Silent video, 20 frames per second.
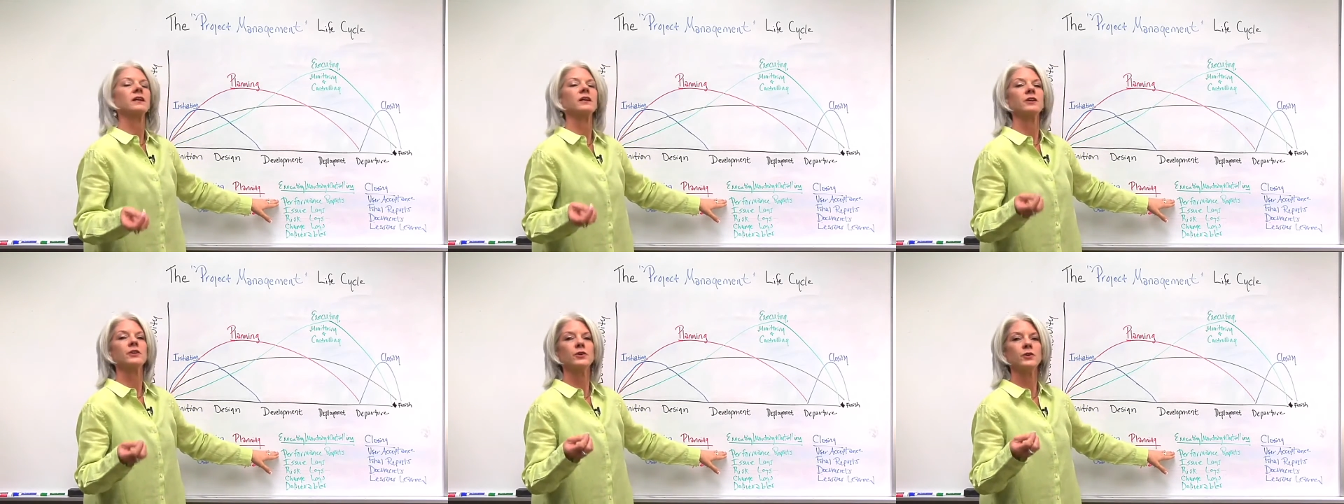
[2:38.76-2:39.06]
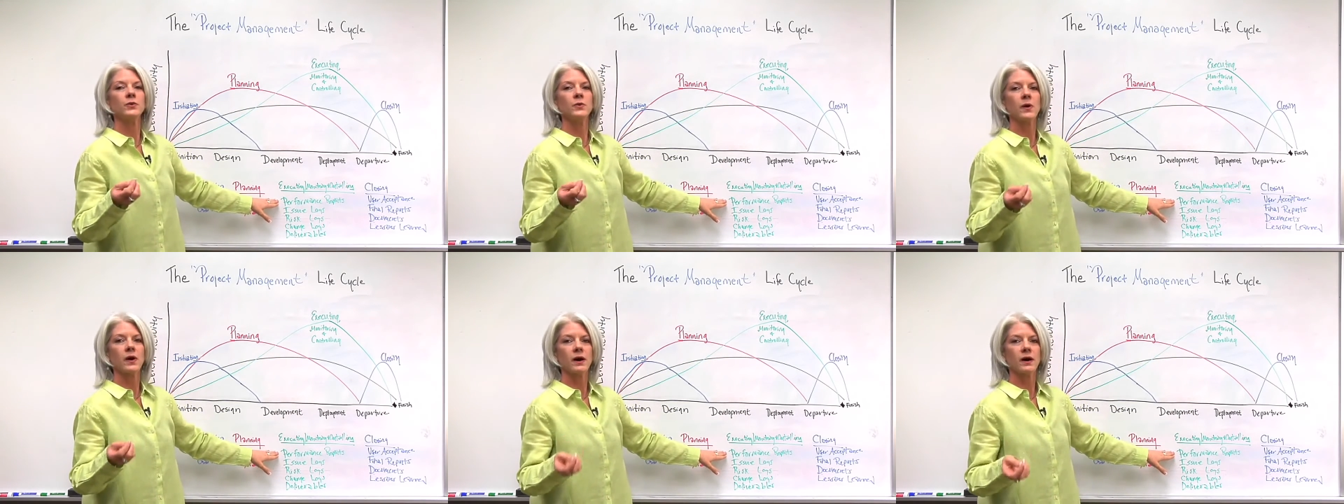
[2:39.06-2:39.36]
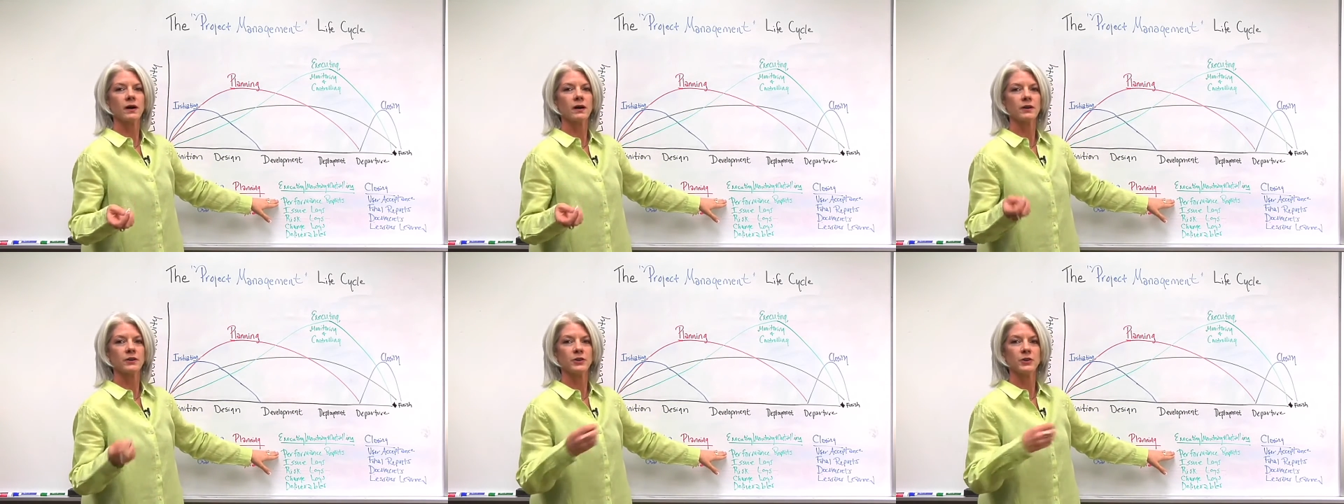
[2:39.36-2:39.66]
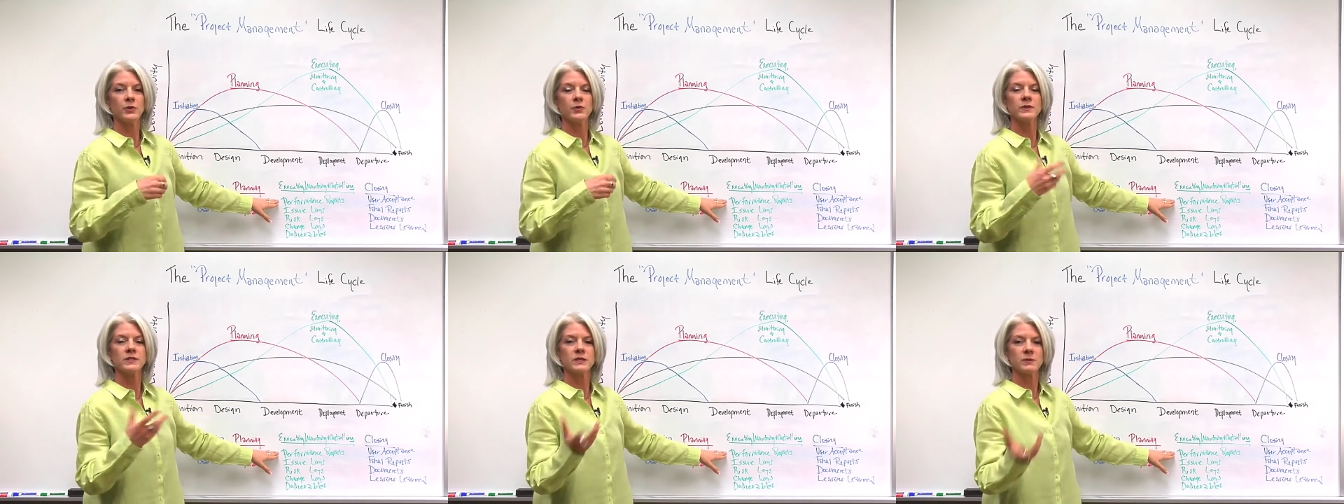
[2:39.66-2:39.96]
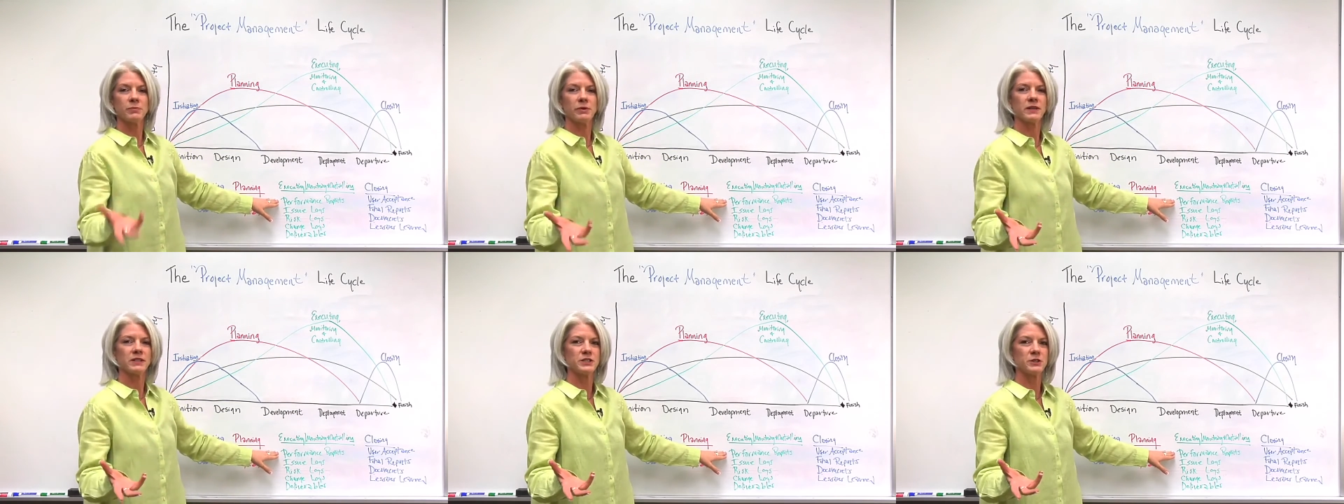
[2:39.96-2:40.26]
you as the
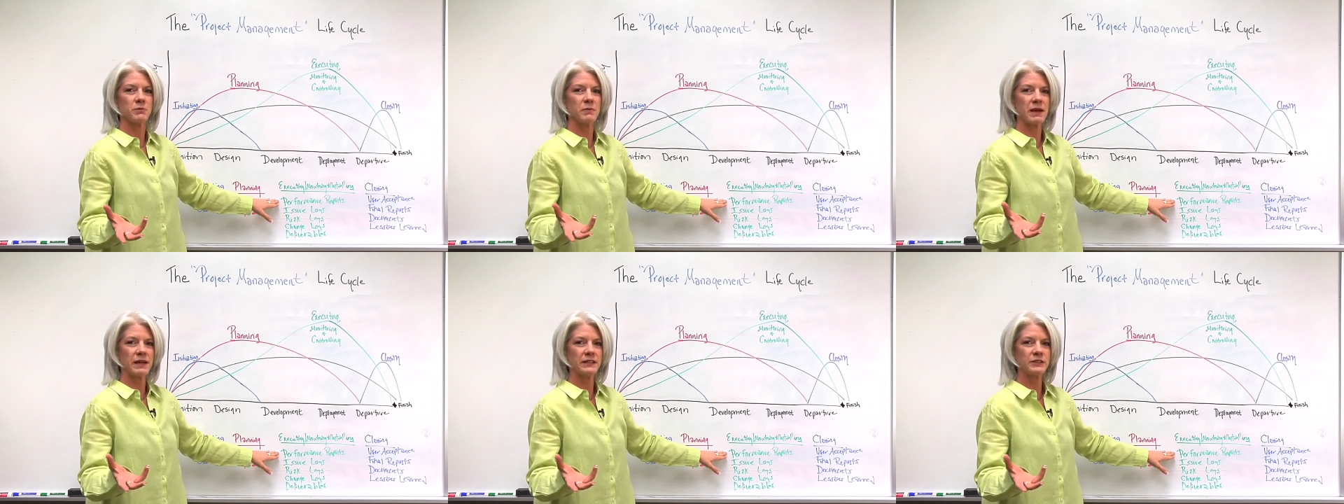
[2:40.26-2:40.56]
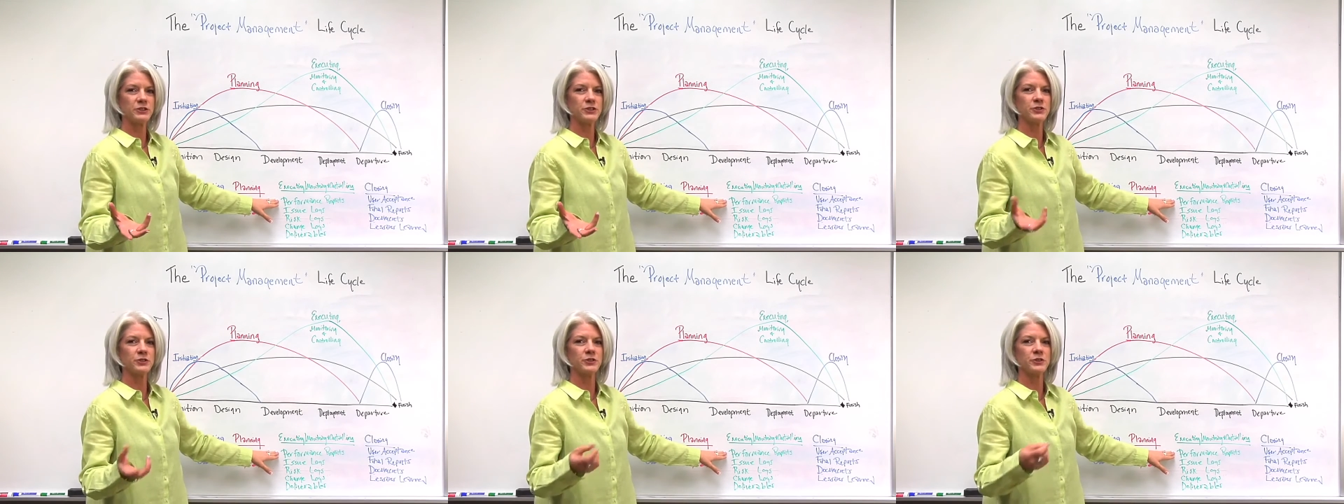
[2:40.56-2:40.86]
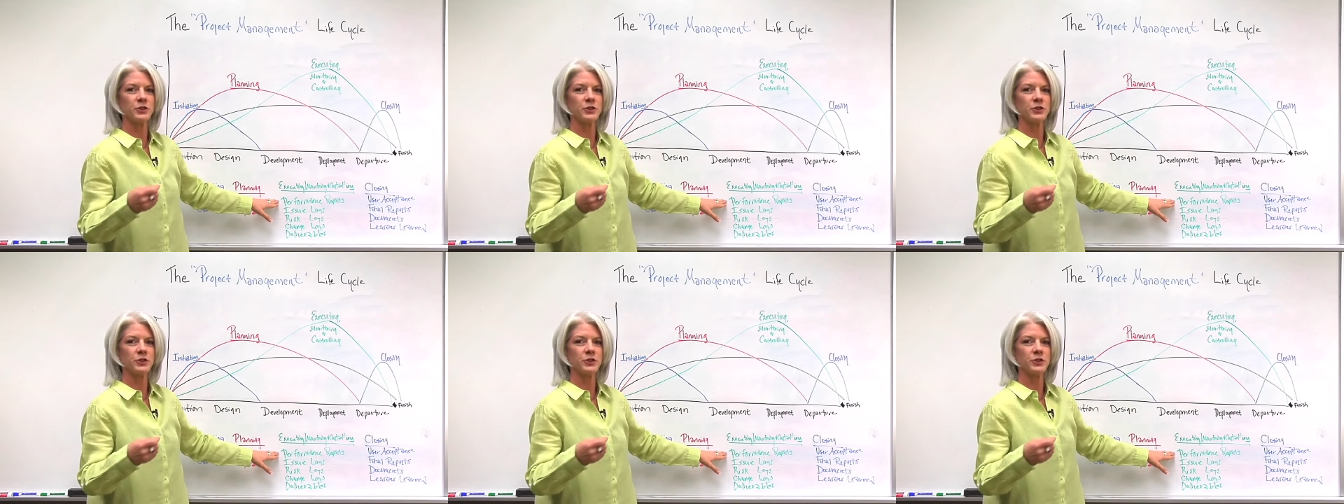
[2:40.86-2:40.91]
project manager,